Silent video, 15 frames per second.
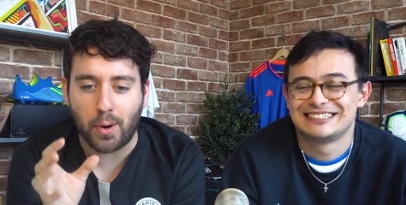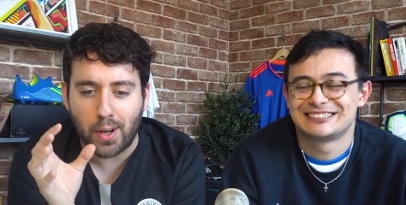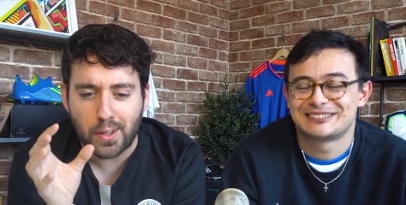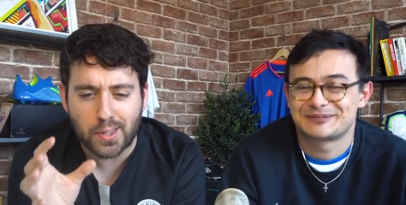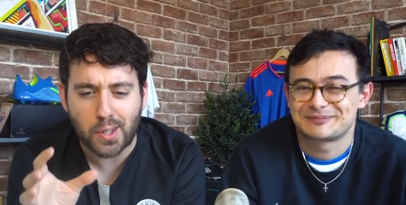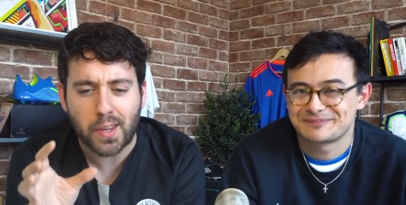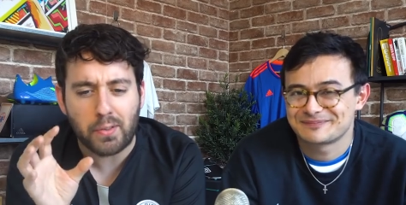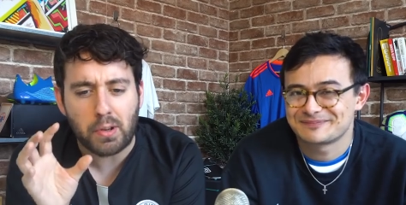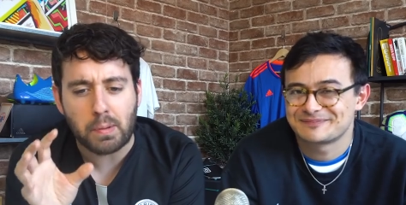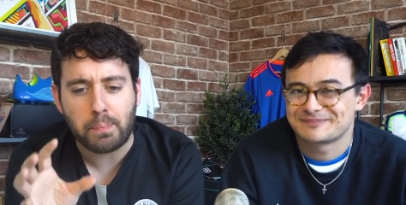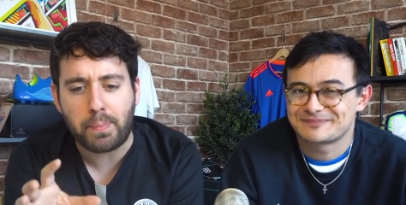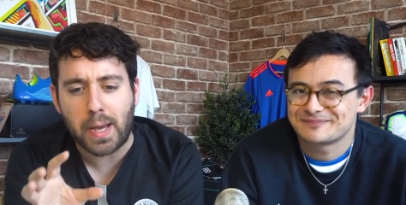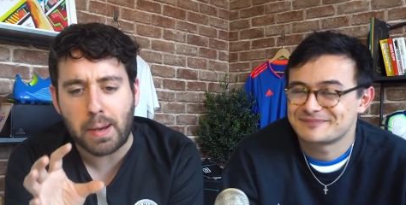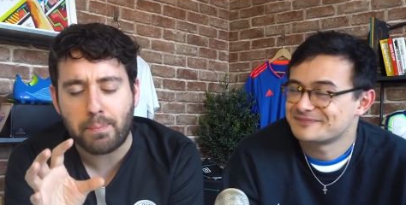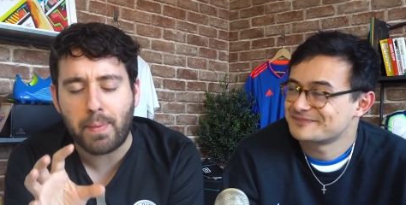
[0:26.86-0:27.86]
Speaker 1: but also give you
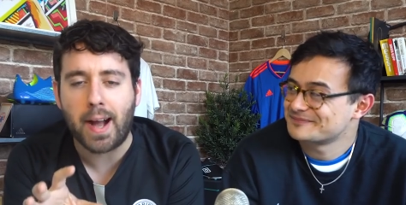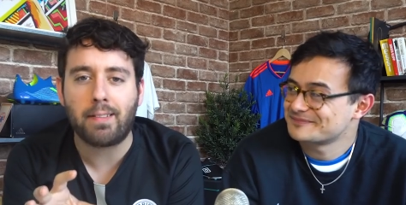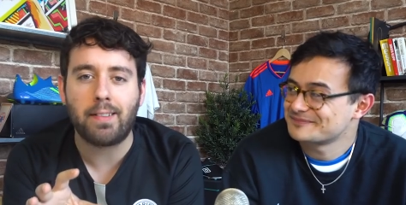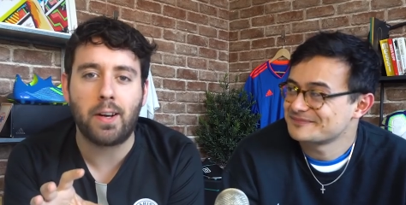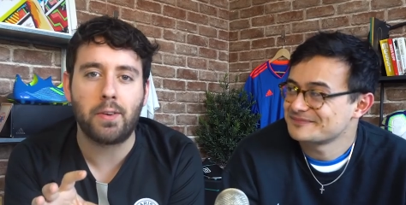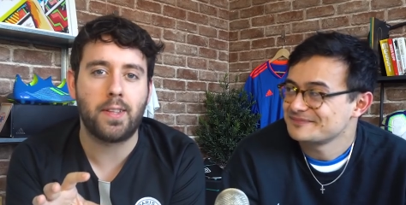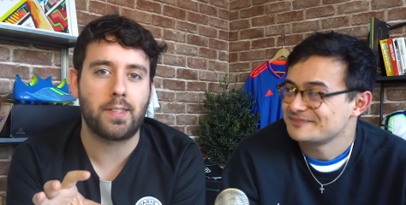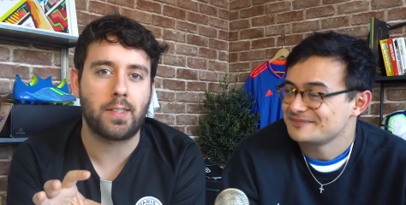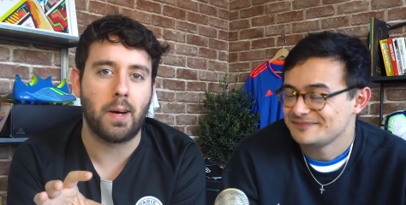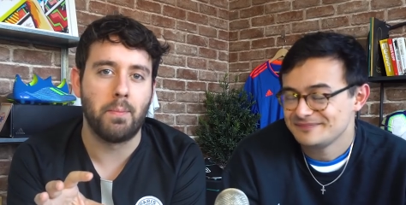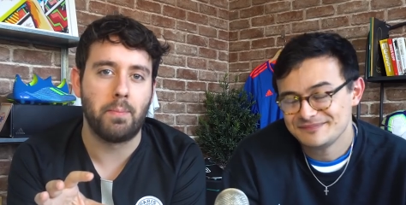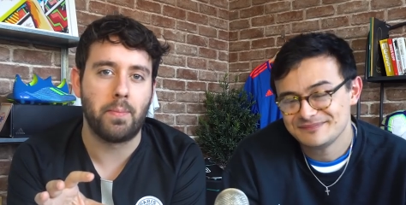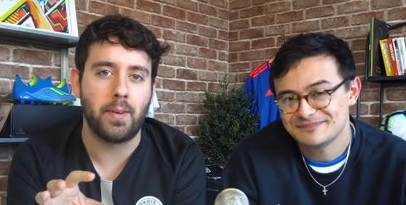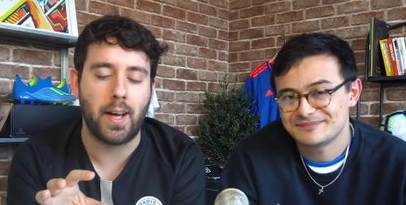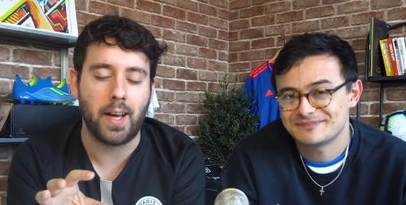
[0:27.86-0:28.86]
a bit of background on this
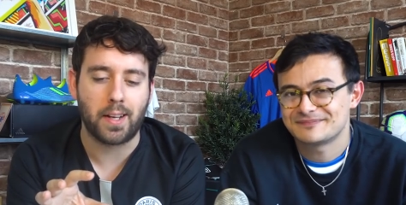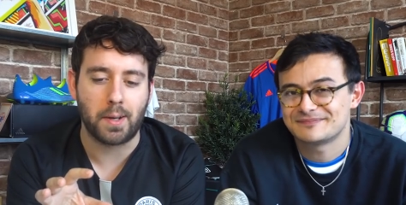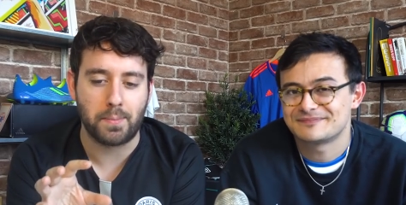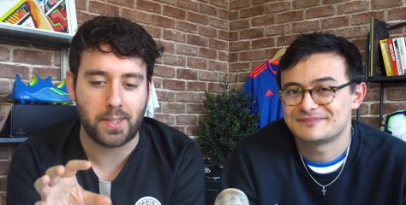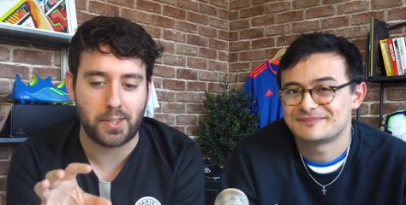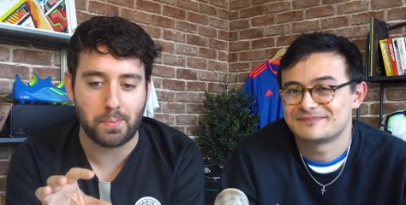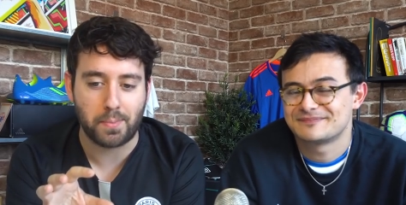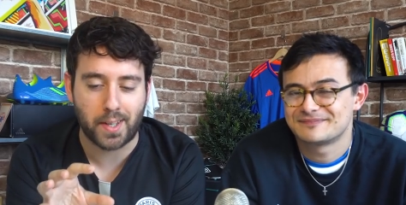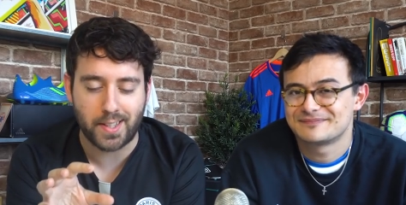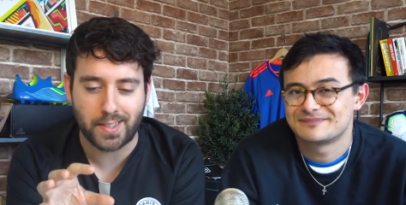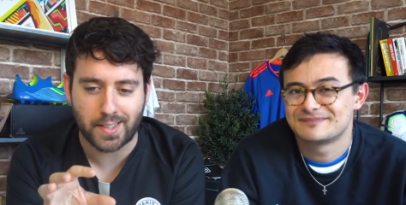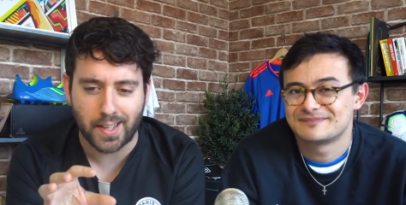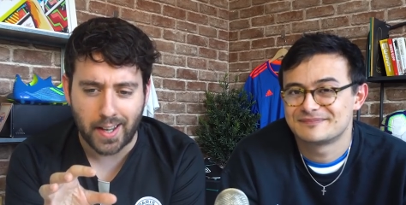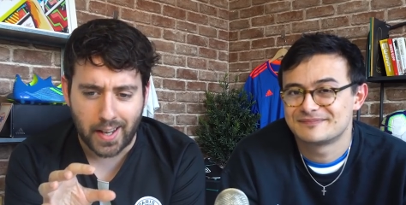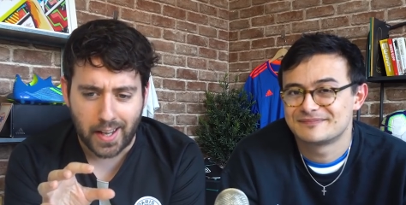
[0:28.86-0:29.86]
comp competition
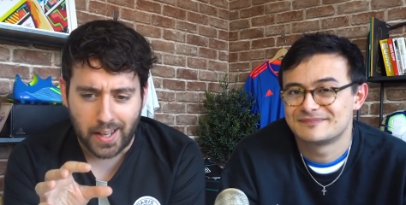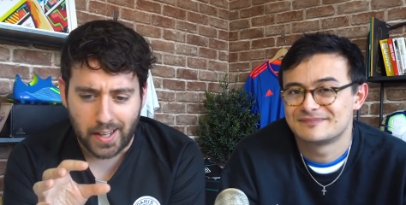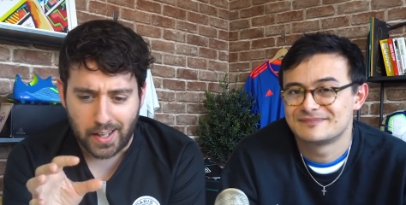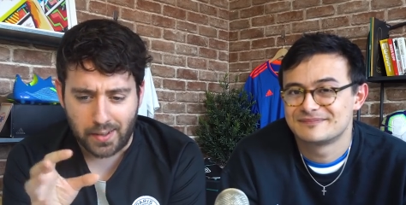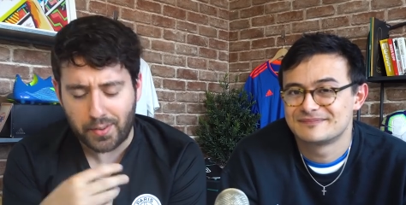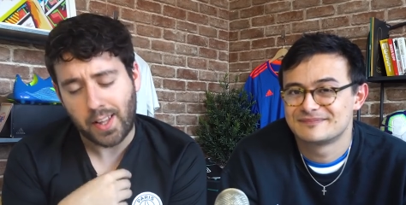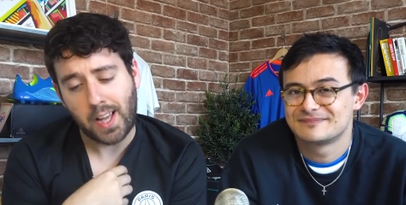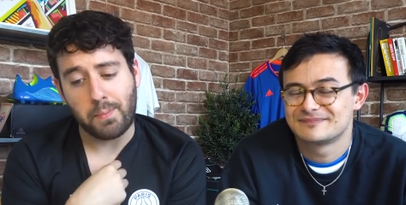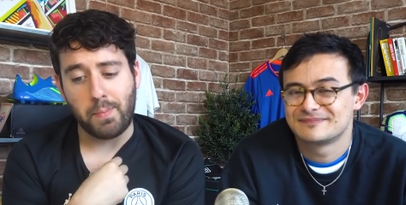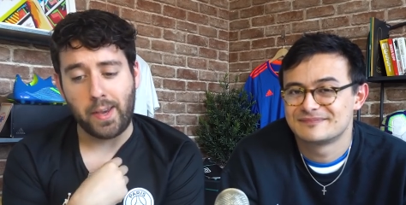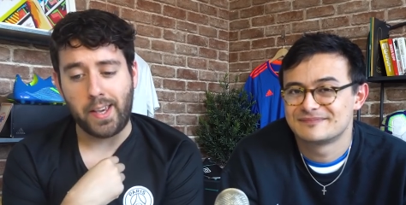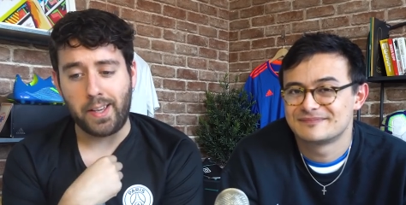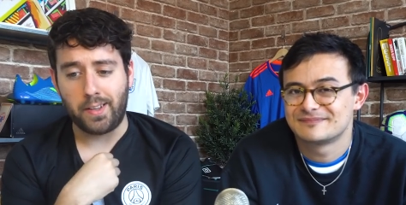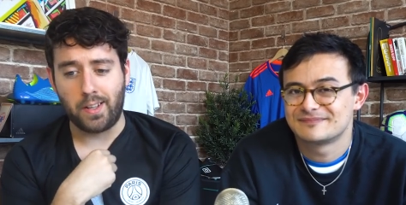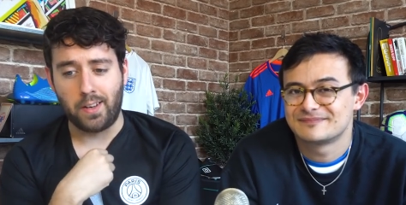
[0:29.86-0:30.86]
because if you're like
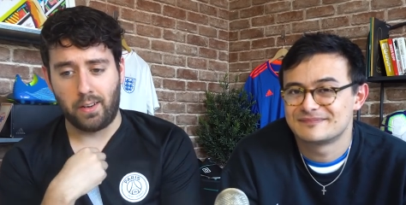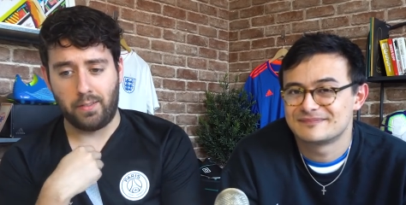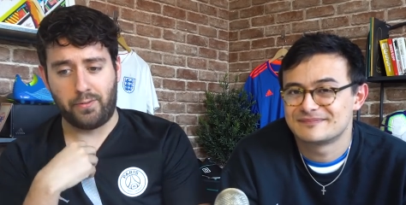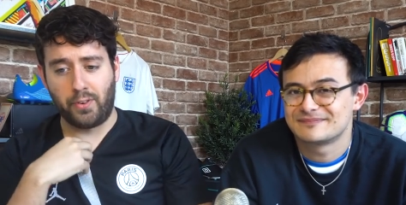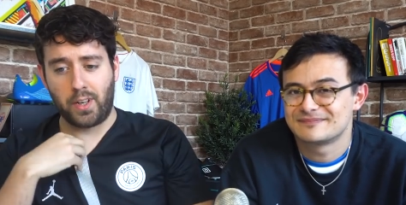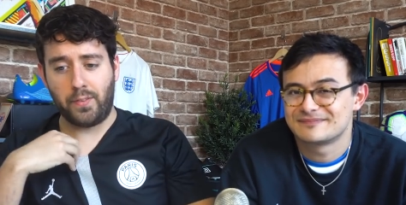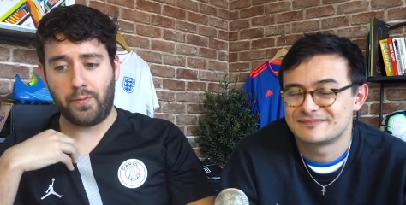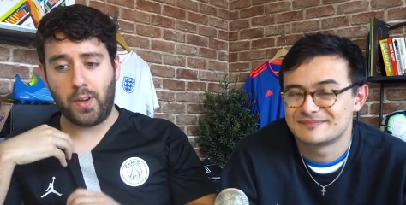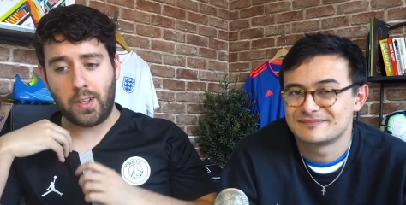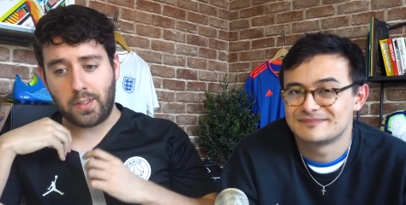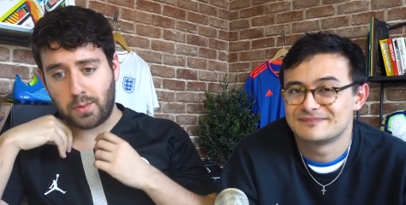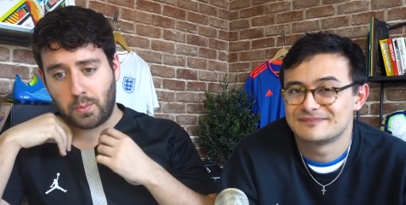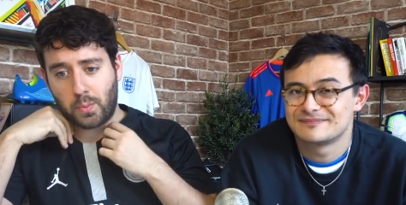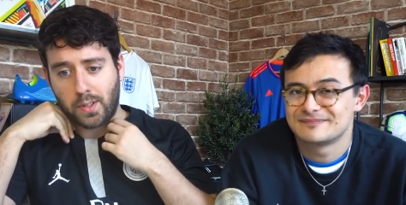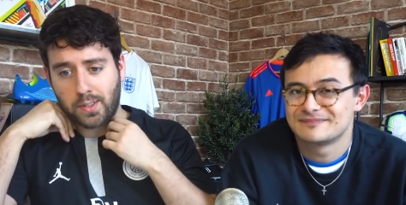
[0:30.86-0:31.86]
me, you're not fully
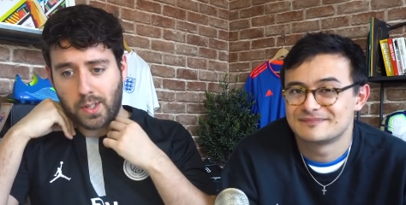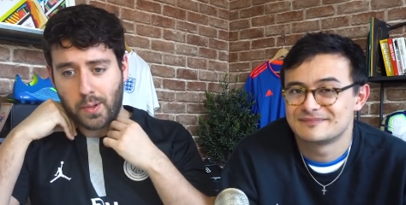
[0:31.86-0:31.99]
versed on what's